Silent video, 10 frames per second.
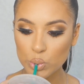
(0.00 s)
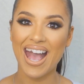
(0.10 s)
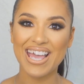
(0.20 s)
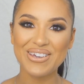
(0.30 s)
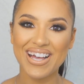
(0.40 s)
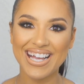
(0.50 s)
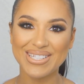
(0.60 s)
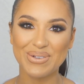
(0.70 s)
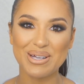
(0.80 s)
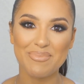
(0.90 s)
Hi you
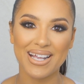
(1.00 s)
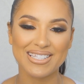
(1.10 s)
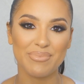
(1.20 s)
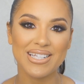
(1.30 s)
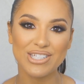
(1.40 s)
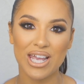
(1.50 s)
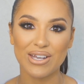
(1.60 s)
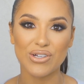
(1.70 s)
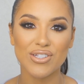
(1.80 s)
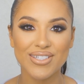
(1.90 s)
guys, welcome back to my
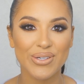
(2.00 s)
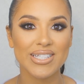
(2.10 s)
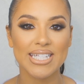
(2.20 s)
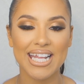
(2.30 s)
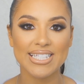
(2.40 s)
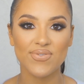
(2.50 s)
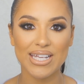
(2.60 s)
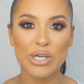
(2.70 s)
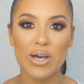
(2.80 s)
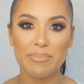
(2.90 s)
channel. So in today's
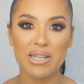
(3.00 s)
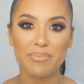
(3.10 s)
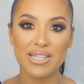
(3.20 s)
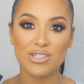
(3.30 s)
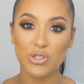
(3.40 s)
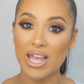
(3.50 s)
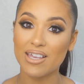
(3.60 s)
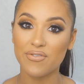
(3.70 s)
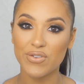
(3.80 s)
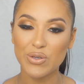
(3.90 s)
video I'm going to be trying
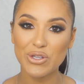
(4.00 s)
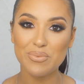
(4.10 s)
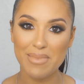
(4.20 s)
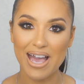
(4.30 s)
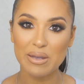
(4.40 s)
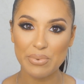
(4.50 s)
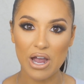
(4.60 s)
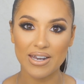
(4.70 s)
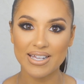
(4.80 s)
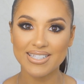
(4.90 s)
a few new MAC
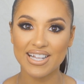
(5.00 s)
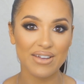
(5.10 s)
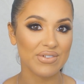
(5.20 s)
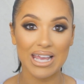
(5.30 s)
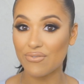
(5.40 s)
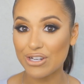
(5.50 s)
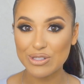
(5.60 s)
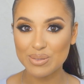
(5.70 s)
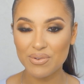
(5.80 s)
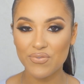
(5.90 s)
products that I've never
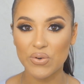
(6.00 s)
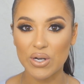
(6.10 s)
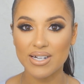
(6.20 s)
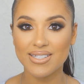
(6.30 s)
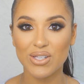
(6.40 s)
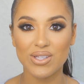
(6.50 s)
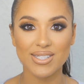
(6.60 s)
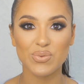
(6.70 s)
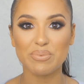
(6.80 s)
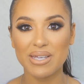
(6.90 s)
used before. So
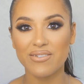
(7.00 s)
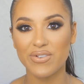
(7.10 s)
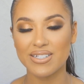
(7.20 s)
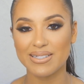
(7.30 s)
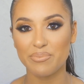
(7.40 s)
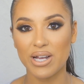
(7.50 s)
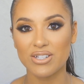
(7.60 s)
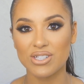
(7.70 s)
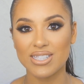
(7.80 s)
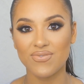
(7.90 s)
this will be a first
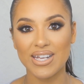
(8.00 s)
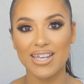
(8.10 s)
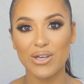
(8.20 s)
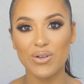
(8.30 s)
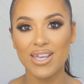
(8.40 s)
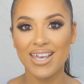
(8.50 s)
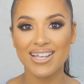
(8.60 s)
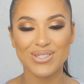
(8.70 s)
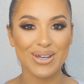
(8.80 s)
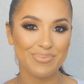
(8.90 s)
impressions video.
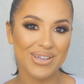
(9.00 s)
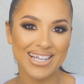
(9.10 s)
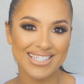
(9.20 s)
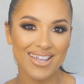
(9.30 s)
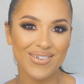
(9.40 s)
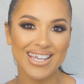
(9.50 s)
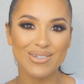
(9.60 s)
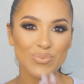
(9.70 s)
So I hope you guys love it.